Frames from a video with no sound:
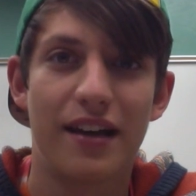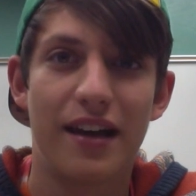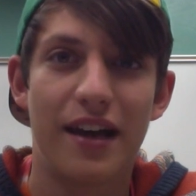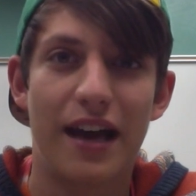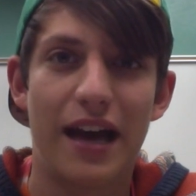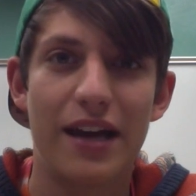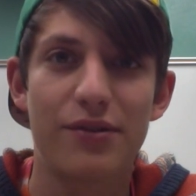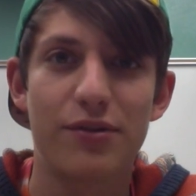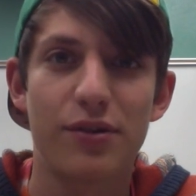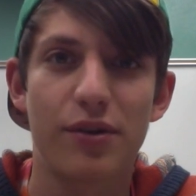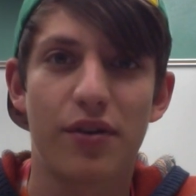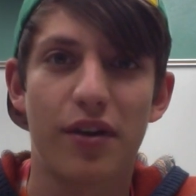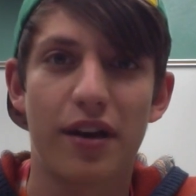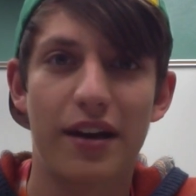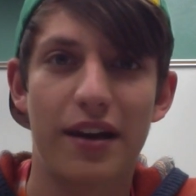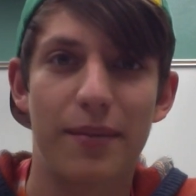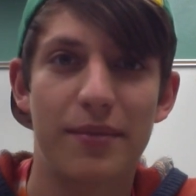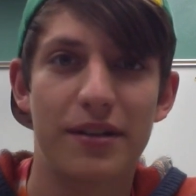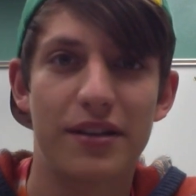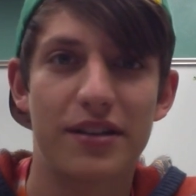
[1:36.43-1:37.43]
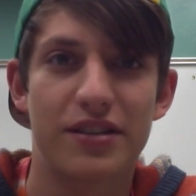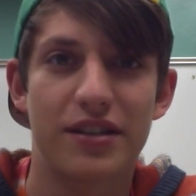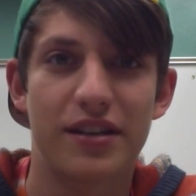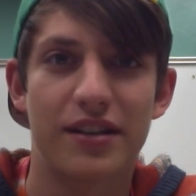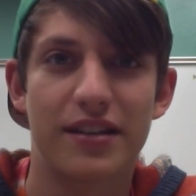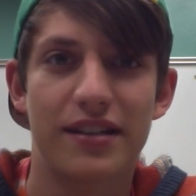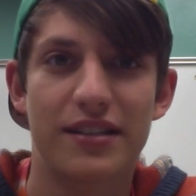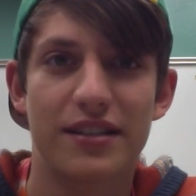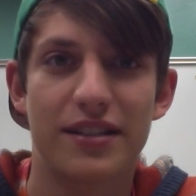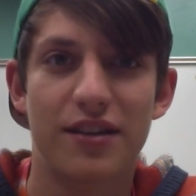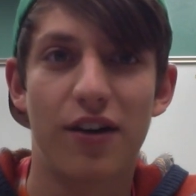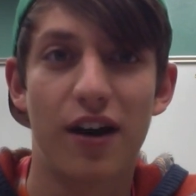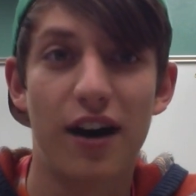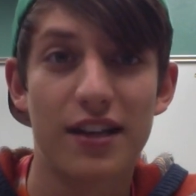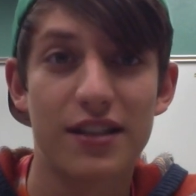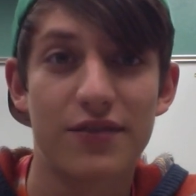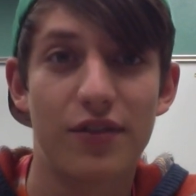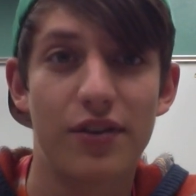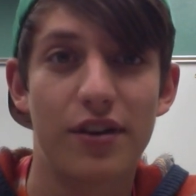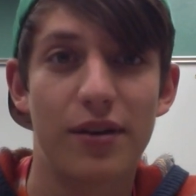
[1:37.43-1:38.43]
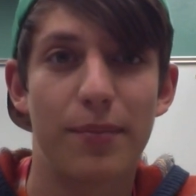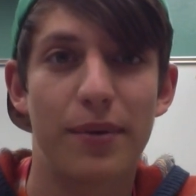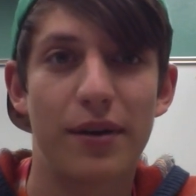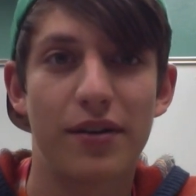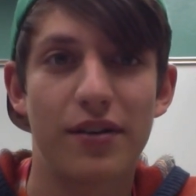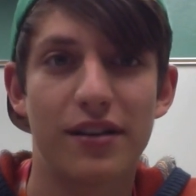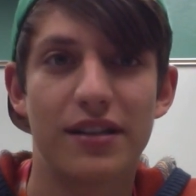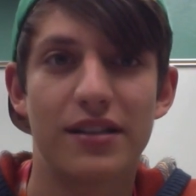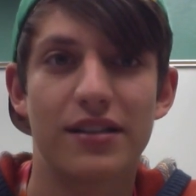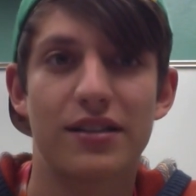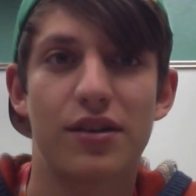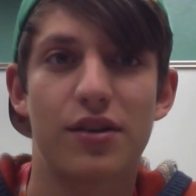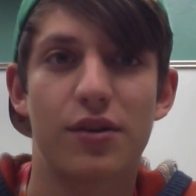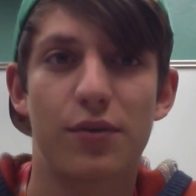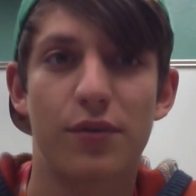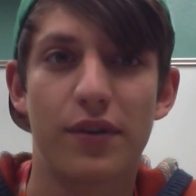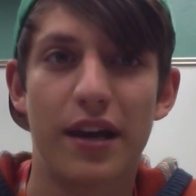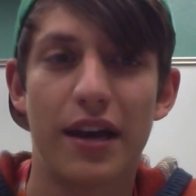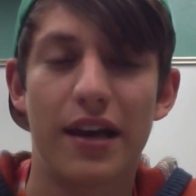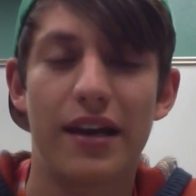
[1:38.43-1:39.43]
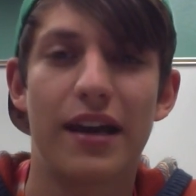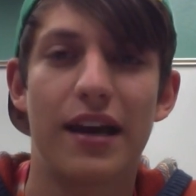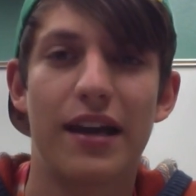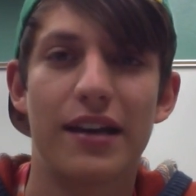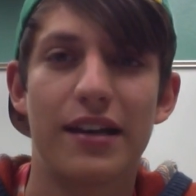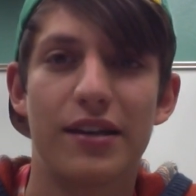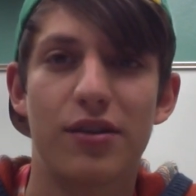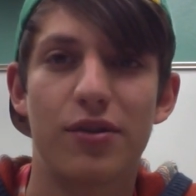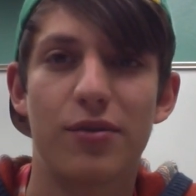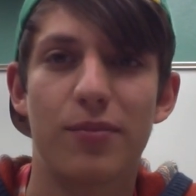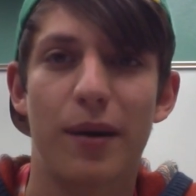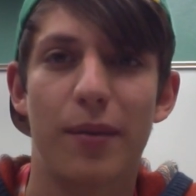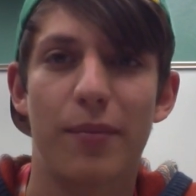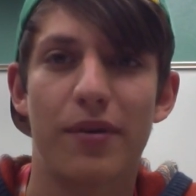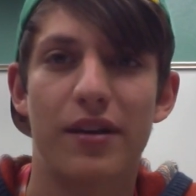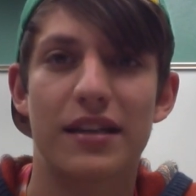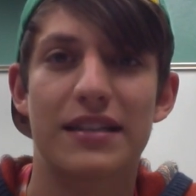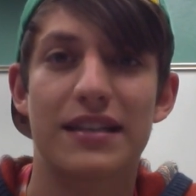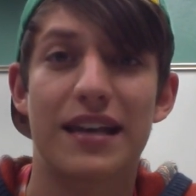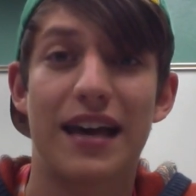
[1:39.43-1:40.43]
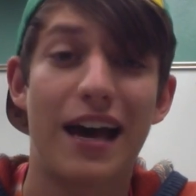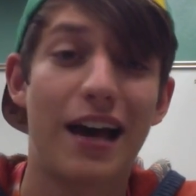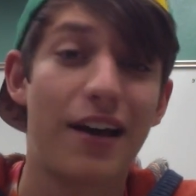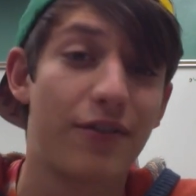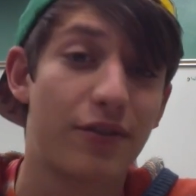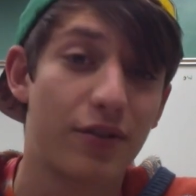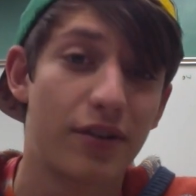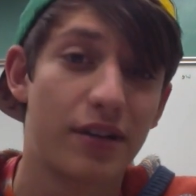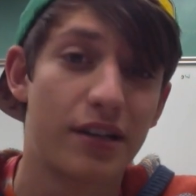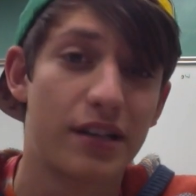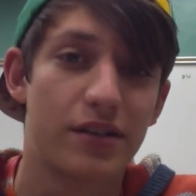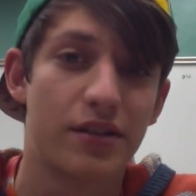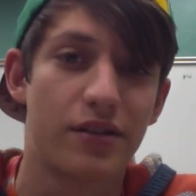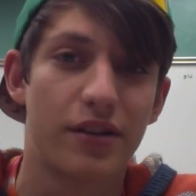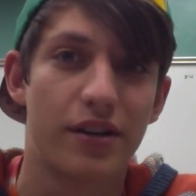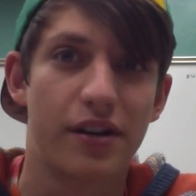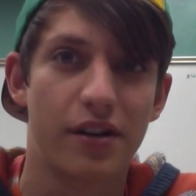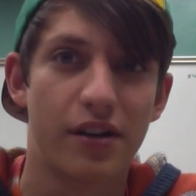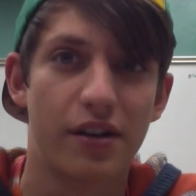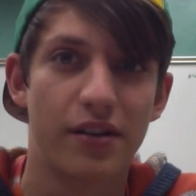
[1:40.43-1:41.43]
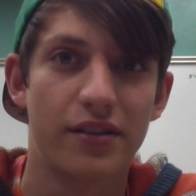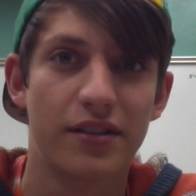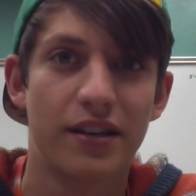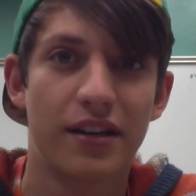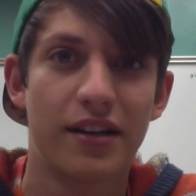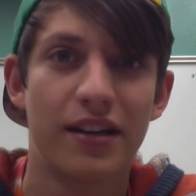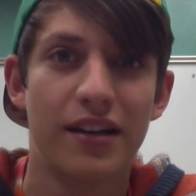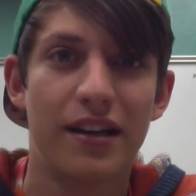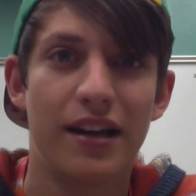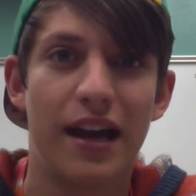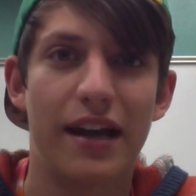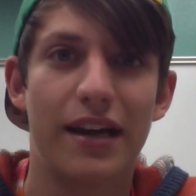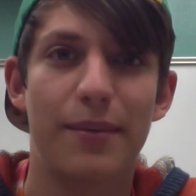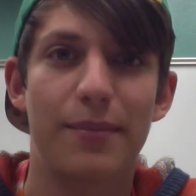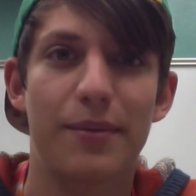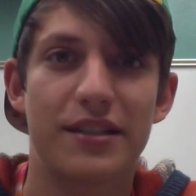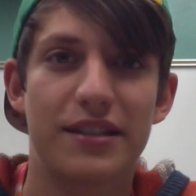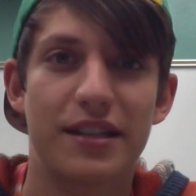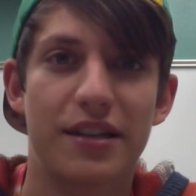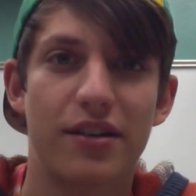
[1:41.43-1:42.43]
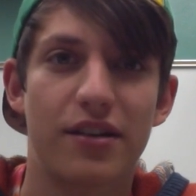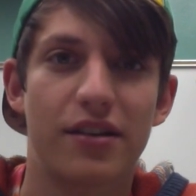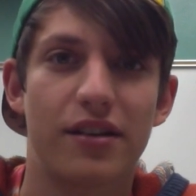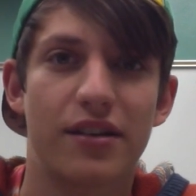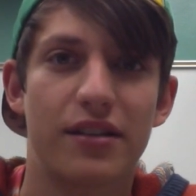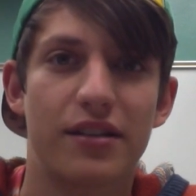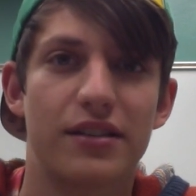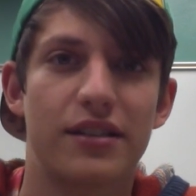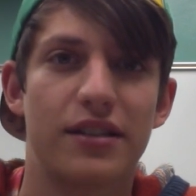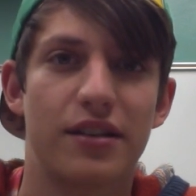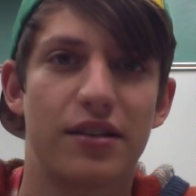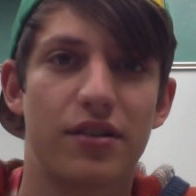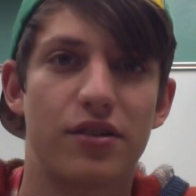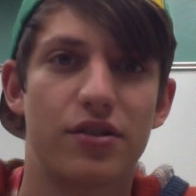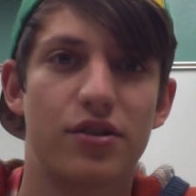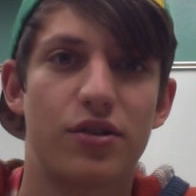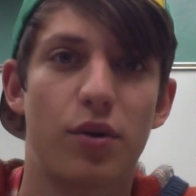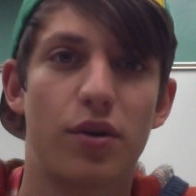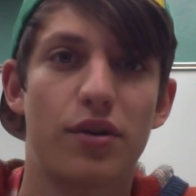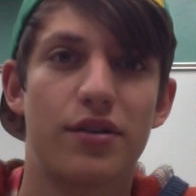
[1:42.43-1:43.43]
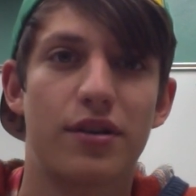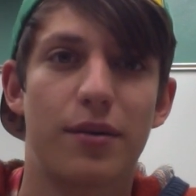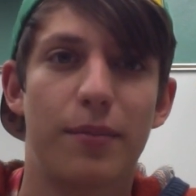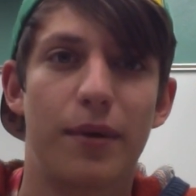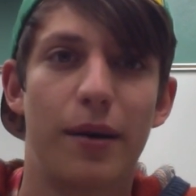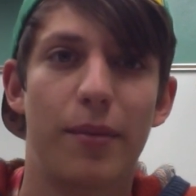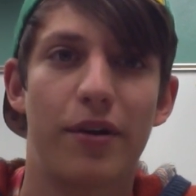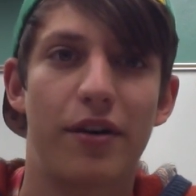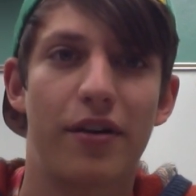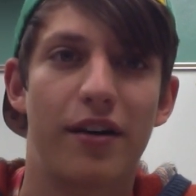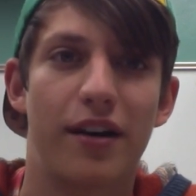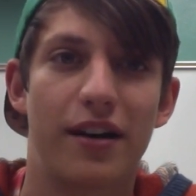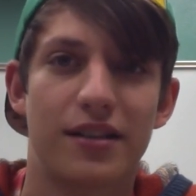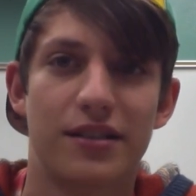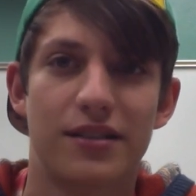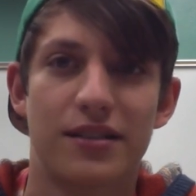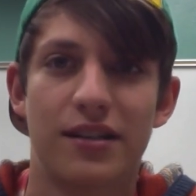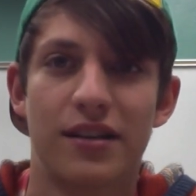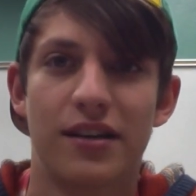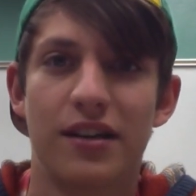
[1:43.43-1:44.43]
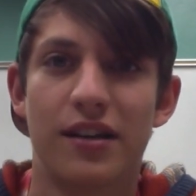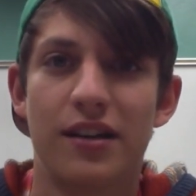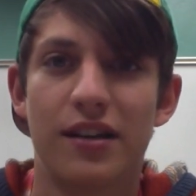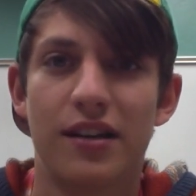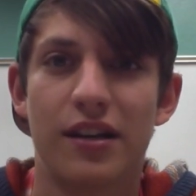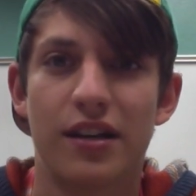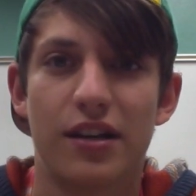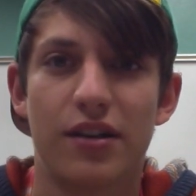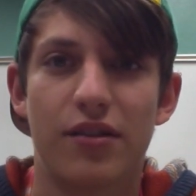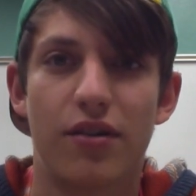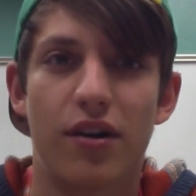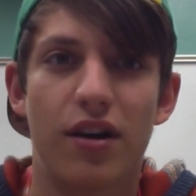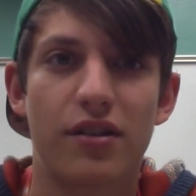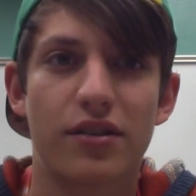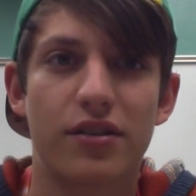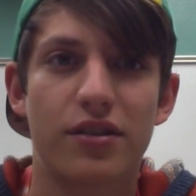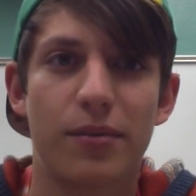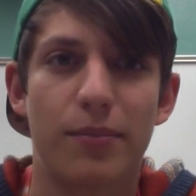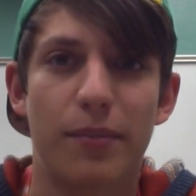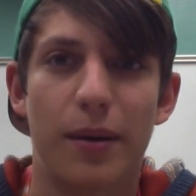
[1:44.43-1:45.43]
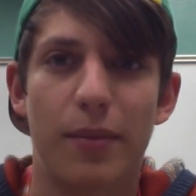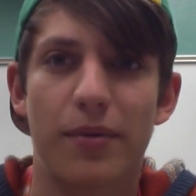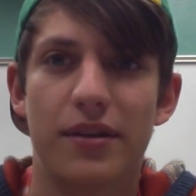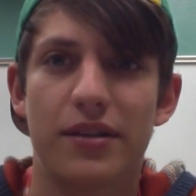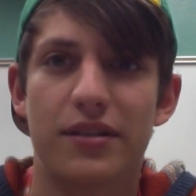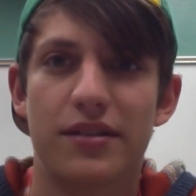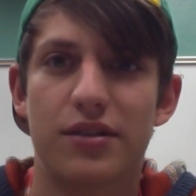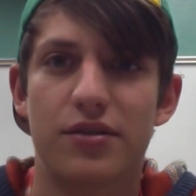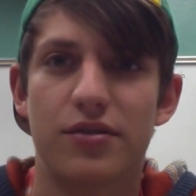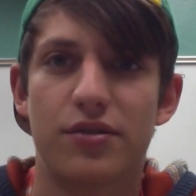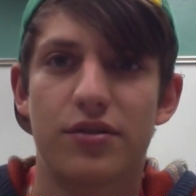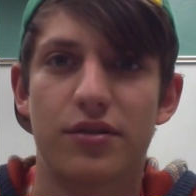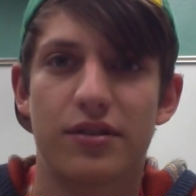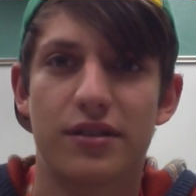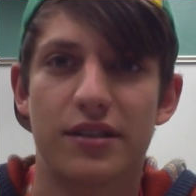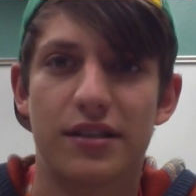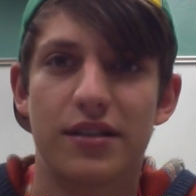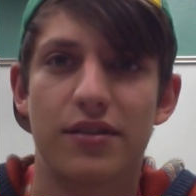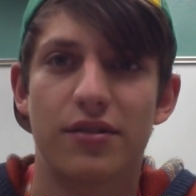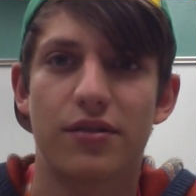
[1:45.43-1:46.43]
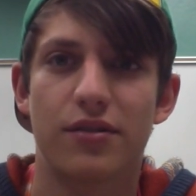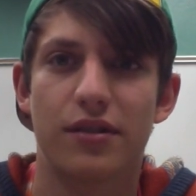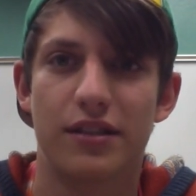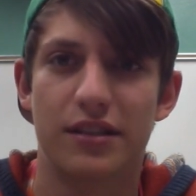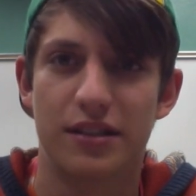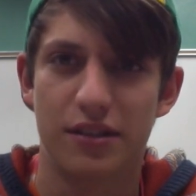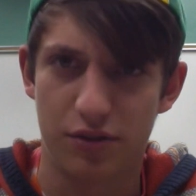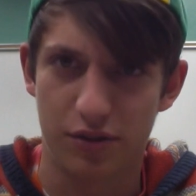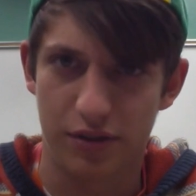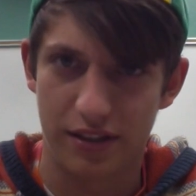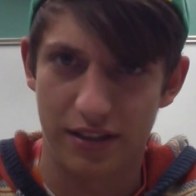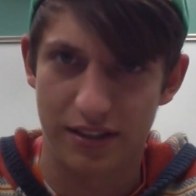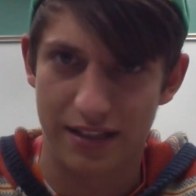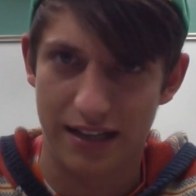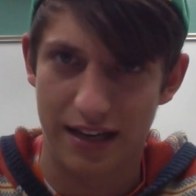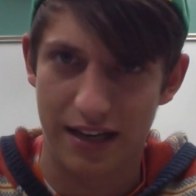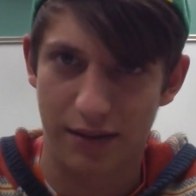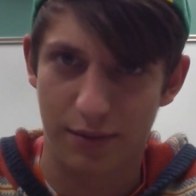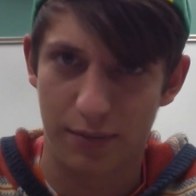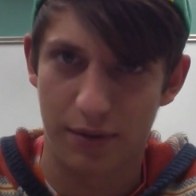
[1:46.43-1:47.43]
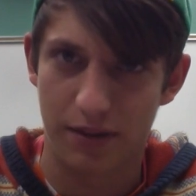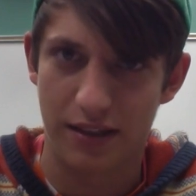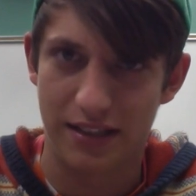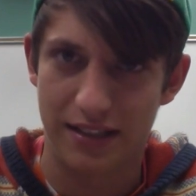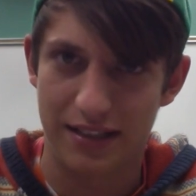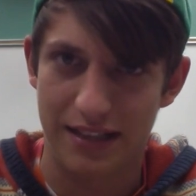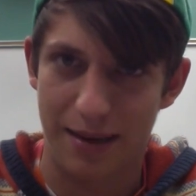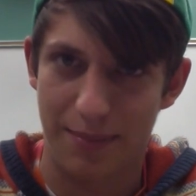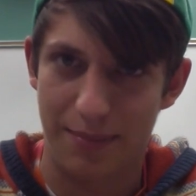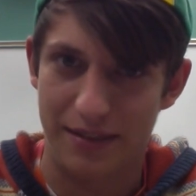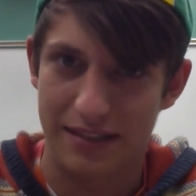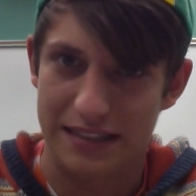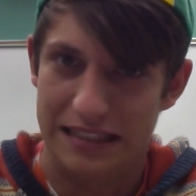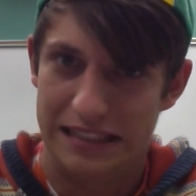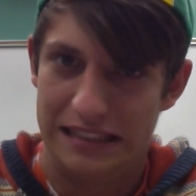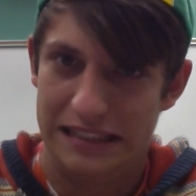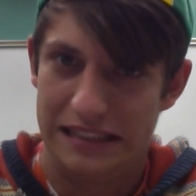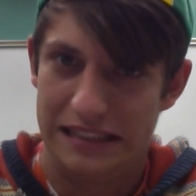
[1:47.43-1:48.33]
Anterograde amnesia is the loss of an ability to create any new memories after an injury occurs and can be considered short-term memory loss. Your long-term memory is usually intact when this happens.